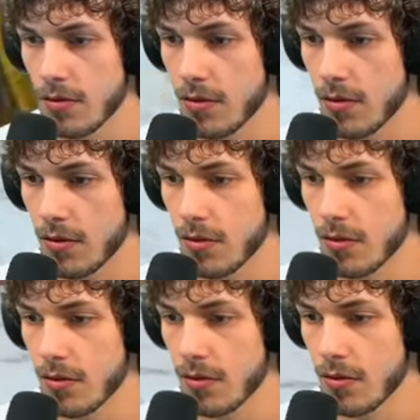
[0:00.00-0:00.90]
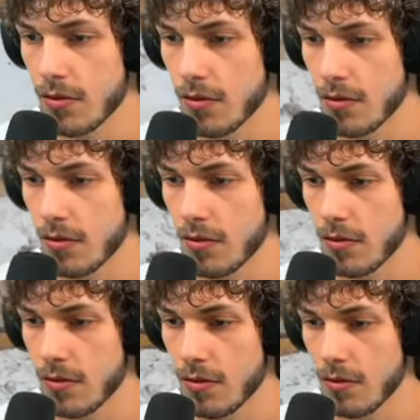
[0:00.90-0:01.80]

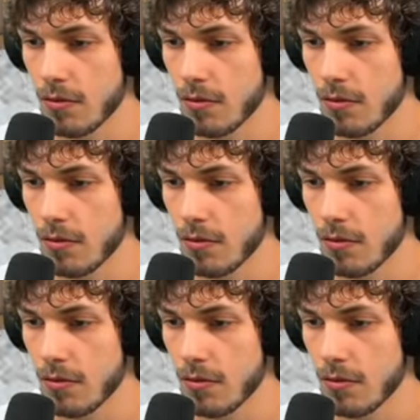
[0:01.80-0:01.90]
(silence)